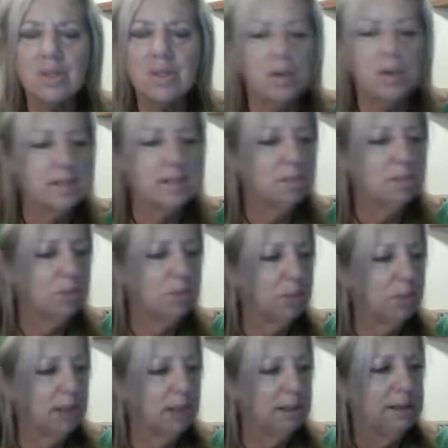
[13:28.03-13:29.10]
quite simple,
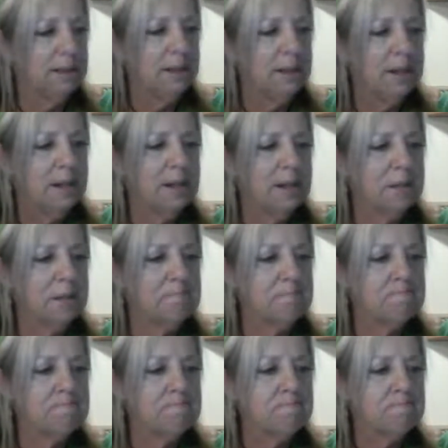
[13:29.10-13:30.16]
really. Um,